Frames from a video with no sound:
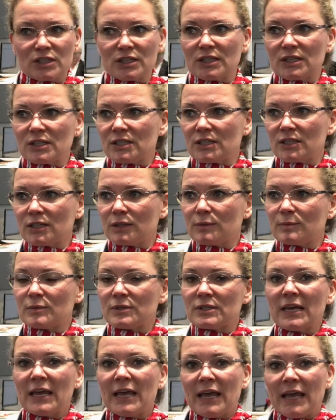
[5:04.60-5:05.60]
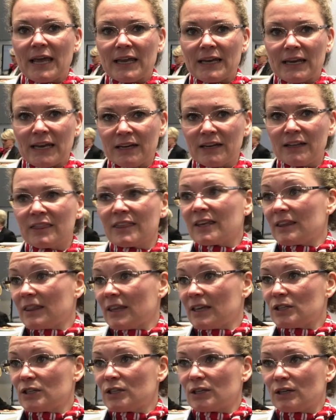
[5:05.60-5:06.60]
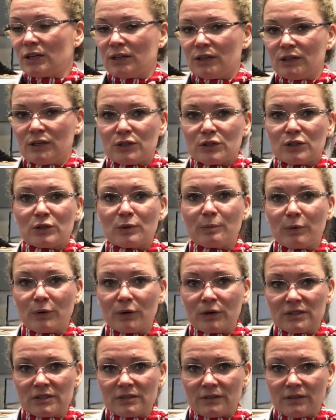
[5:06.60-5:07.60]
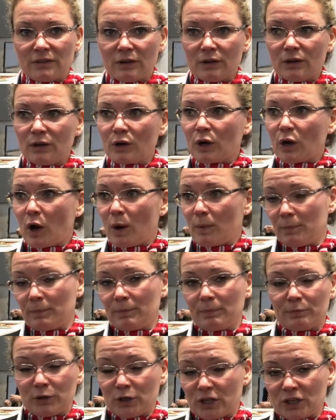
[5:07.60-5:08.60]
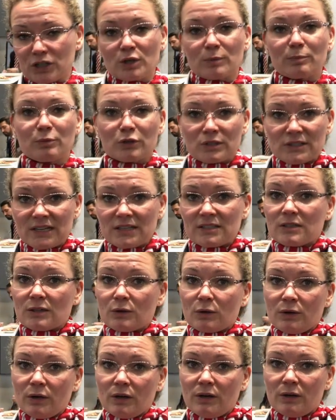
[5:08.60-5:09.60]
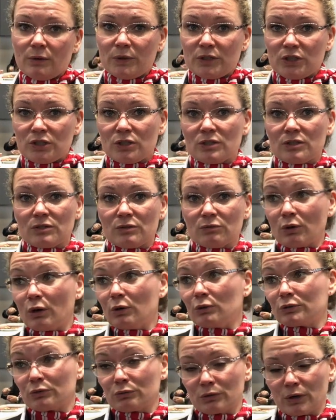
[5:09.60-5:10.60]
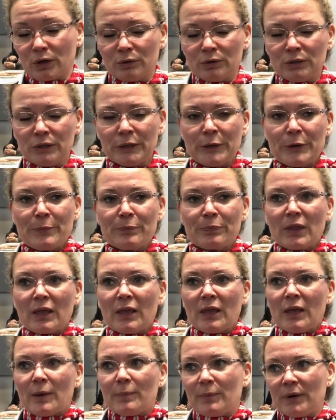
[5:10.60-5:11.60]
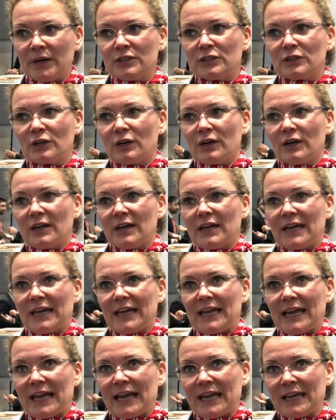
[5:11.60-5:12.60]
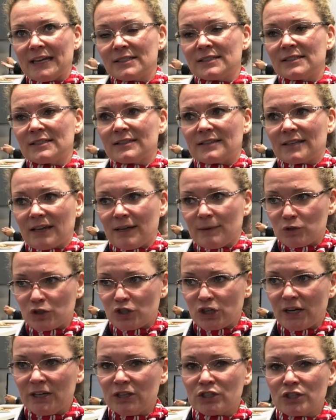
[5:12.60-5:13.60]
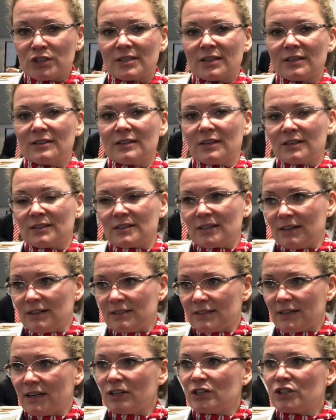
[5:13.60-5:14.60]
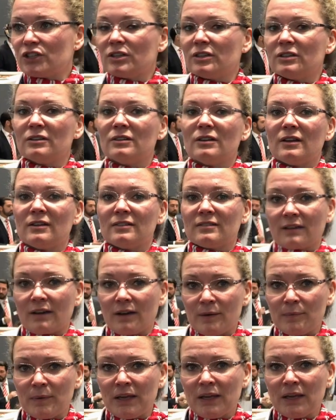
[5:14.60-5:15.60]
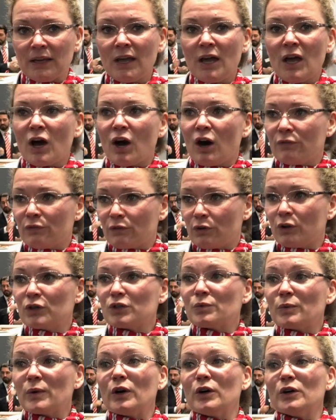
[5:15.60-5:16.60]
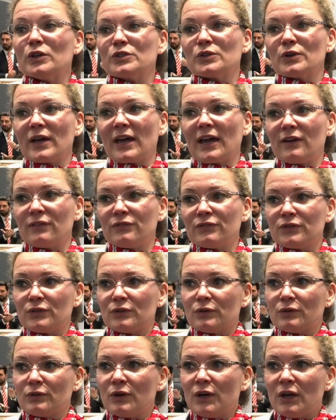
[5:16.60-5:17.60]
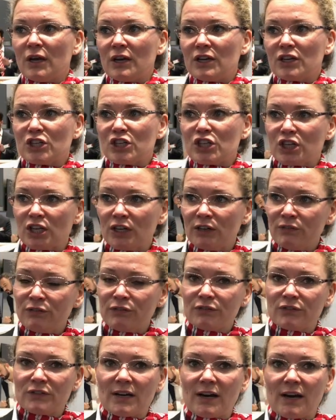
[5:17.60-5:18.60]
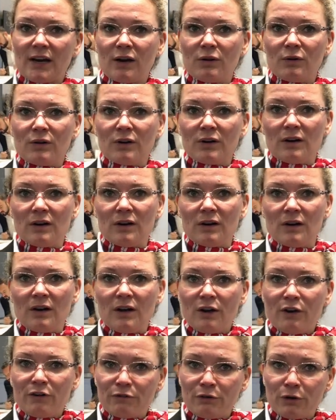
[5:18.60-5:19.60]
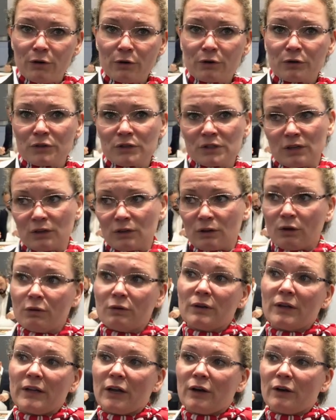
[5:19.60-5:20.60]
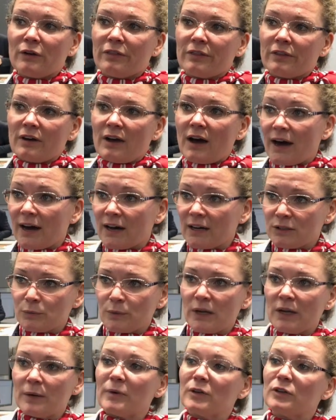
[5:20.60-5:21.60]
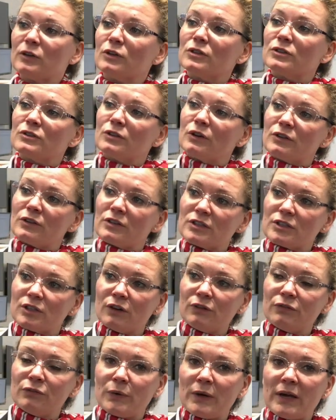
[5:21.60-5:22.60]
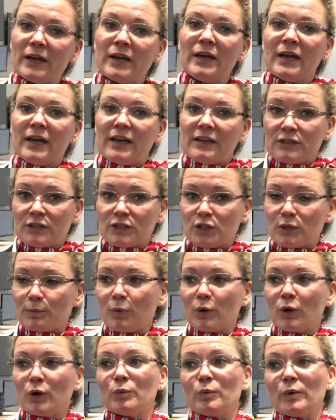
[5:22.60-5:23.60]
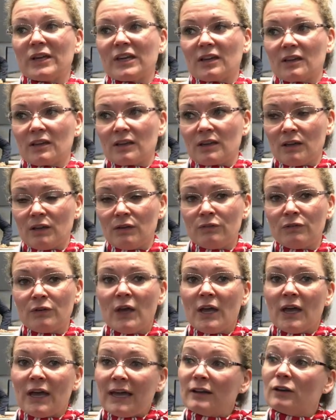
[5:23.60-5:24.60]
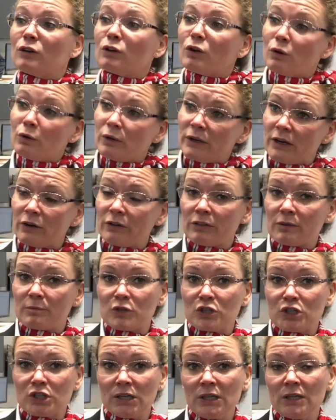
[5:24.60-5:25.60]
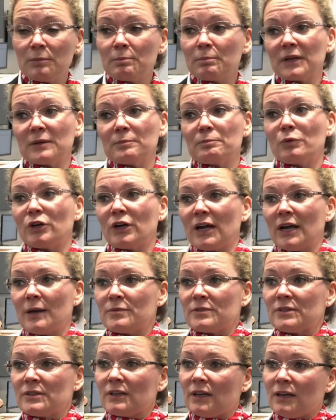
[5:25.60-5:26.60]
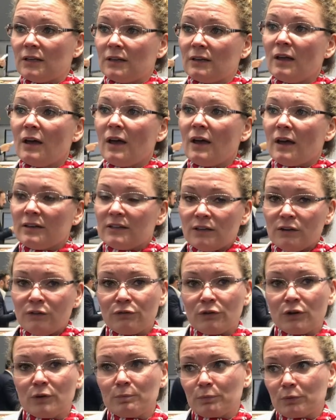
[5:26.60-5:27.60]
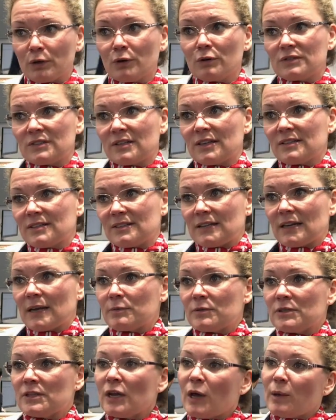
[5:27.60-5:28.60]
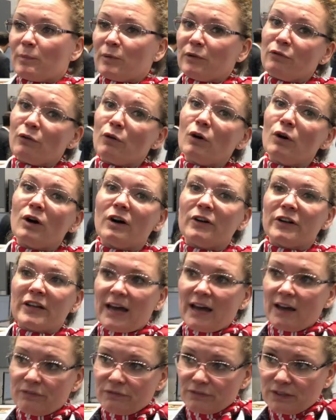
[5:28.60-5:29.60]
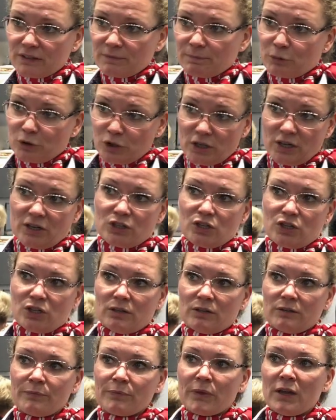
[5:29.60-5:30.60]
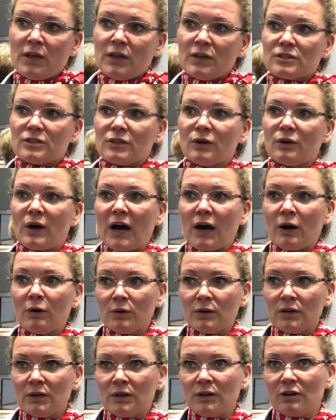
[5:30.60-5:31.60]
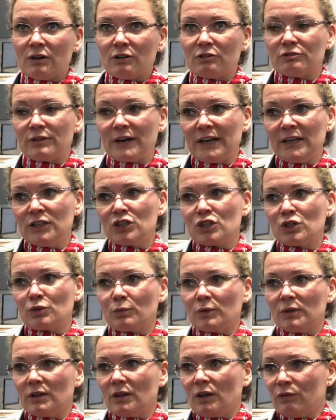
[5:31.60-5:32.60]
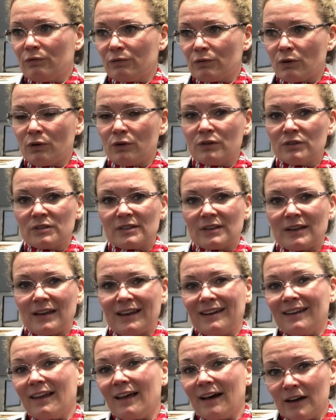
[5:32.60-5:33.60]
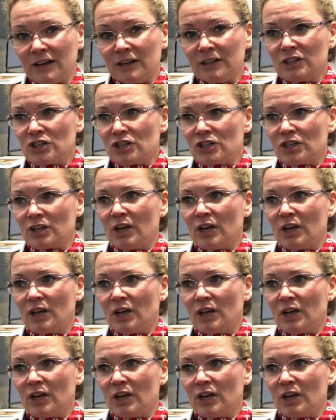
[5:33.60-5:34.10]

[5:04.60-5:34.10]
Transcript: systems, and anything that uh, supports the production process, uh, which is roll to roll. But as time changes and digitalization is coming, of course, we also have to shift our focus not only on the hardware but also on the software and the support we can give and not only on the machine but perhaps in different process steps before or after production. So our range will of course enlarge